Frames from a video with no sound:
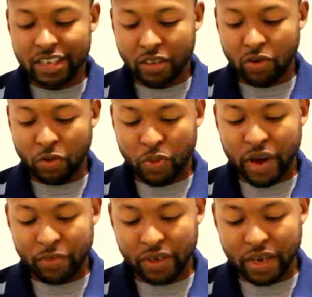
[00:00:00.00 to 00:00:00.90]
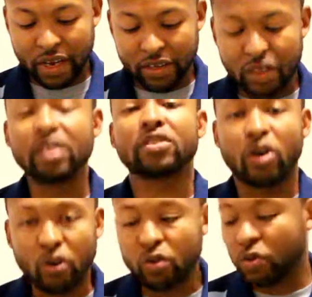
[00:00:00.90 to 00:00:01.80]
It's on and popping, guys. It's
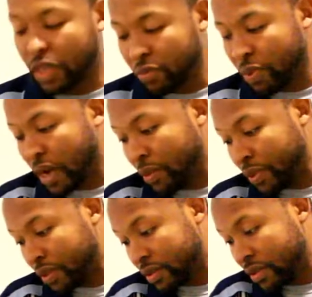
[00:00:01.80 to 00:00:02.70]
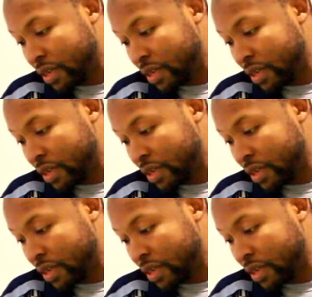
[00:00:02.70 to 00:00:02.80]
on and popping.